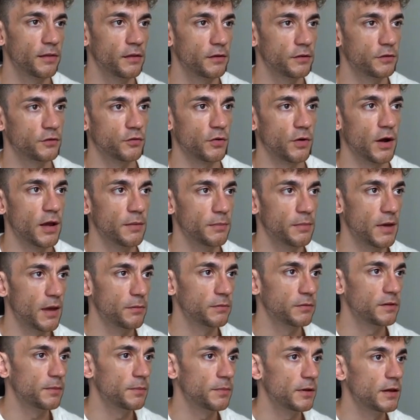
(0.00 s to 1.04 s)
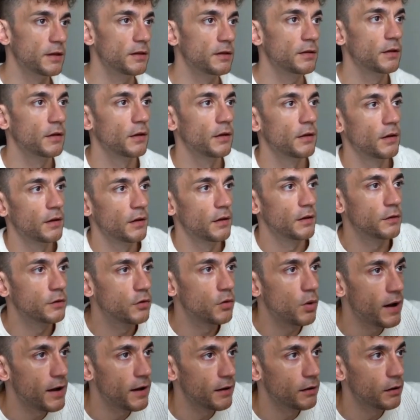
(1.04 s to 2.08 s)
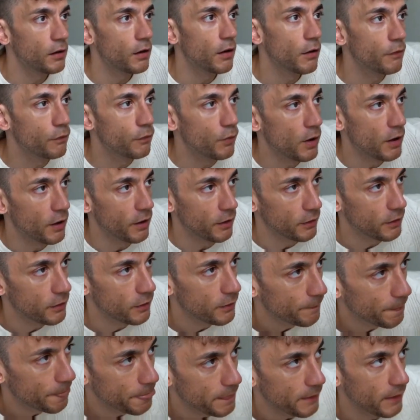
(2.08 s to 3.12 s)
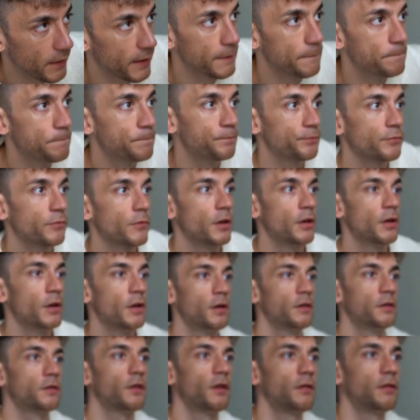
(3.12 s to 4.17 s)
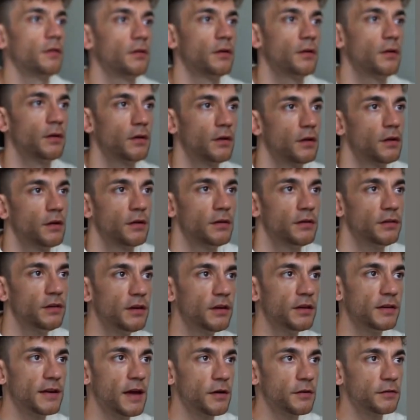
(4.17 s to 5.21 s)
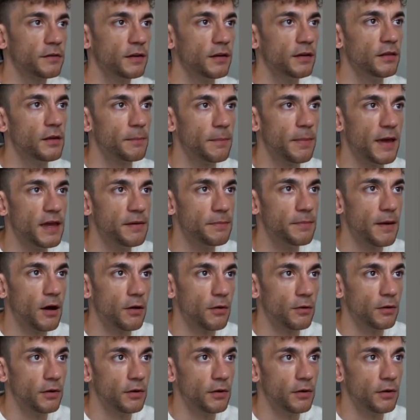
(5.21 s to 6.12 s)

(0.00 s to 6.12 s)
the Stripe MCP. It's quite a lot of work, right? So you can now see that PayPal